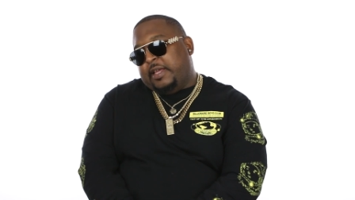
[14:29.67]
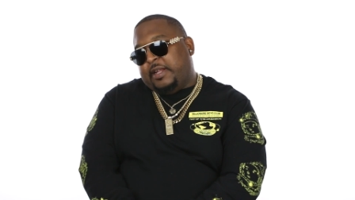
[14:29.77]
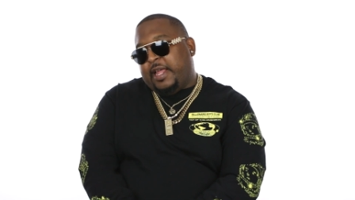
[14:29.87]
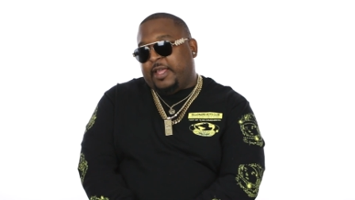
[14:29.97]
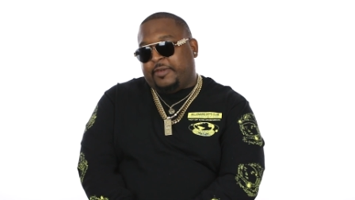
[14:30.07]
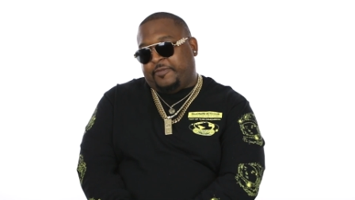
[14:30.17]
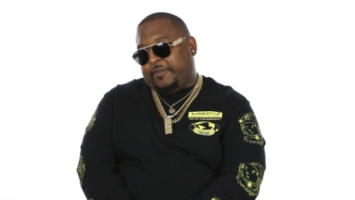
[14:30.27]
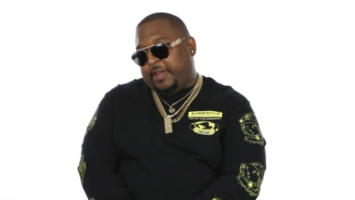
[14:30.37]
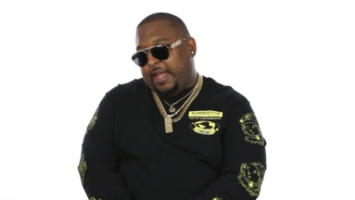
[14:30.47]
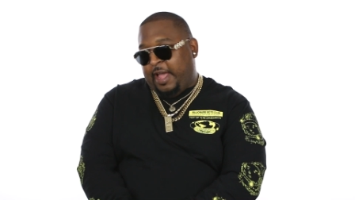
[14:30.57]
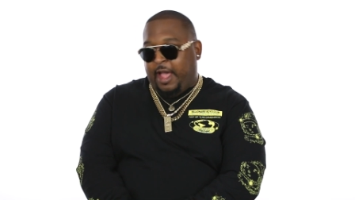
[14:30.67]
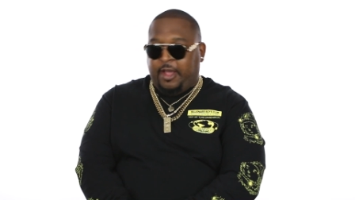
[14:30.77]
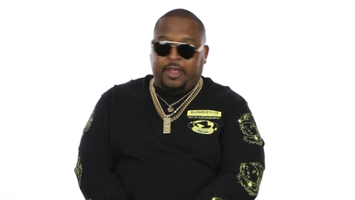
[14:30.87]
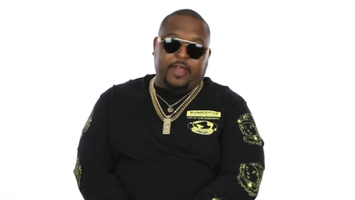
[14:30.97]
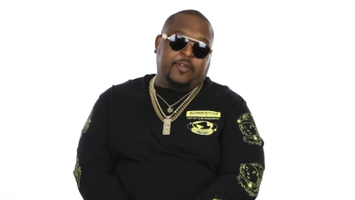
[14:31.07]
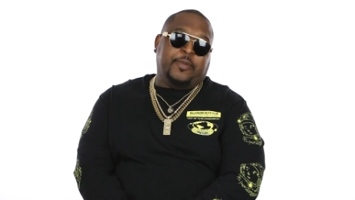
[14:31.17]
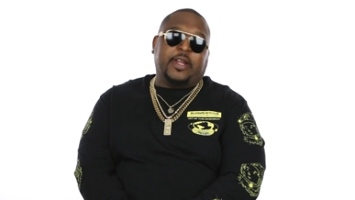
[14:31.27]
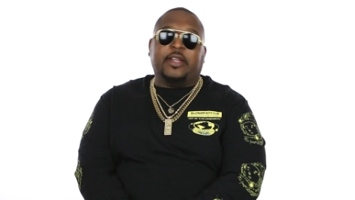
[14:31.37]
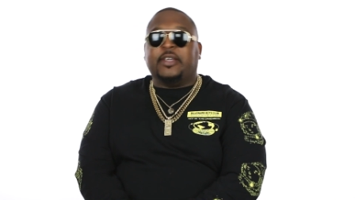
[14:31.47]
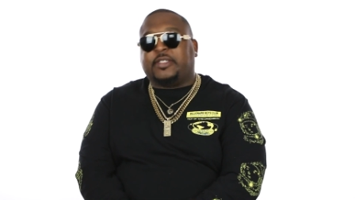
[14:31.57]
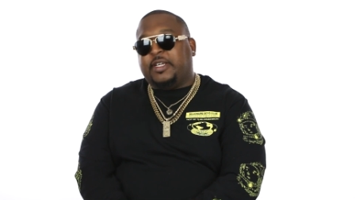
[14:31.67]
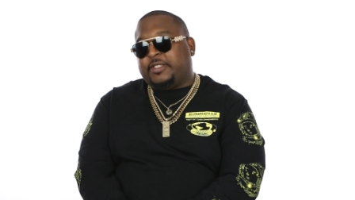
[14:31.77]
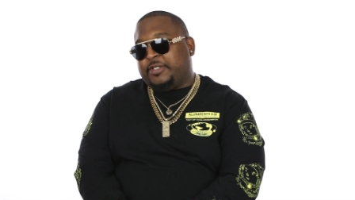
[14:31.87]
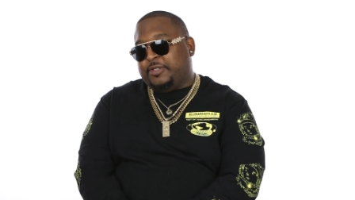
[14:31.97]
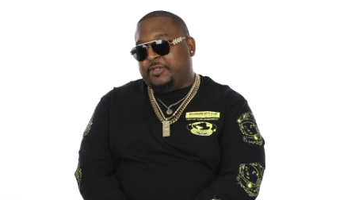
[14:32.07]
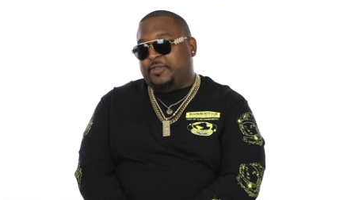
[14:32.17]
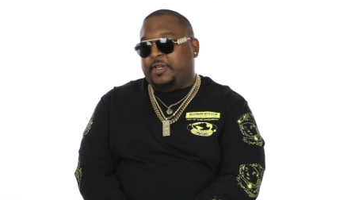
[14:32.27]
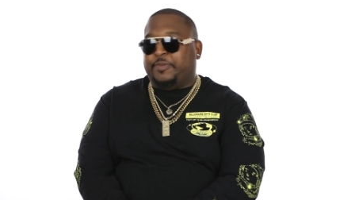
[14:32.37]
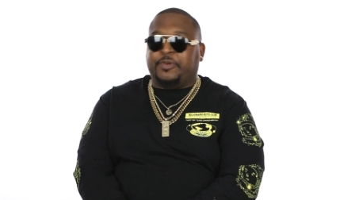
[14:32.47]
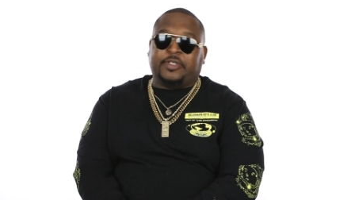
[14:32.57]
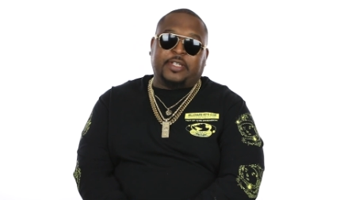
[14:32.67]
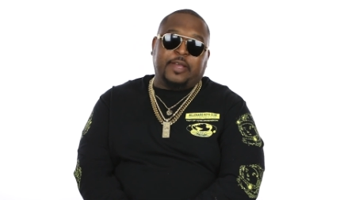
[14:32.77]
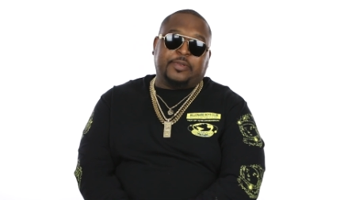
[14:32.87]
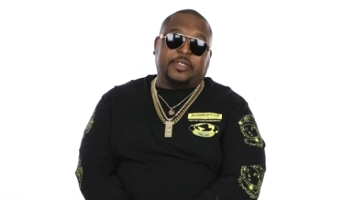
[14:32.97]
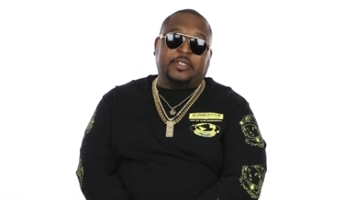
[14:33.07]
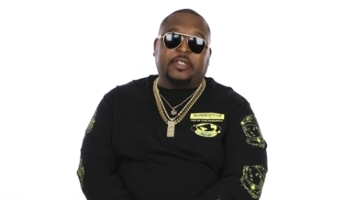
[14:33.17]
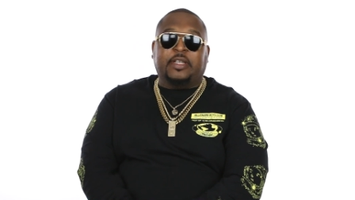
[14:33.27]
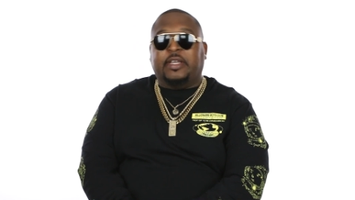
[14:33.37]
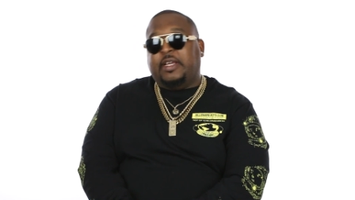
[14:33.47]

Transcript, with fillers: Like forget how everybody looks at you and perception.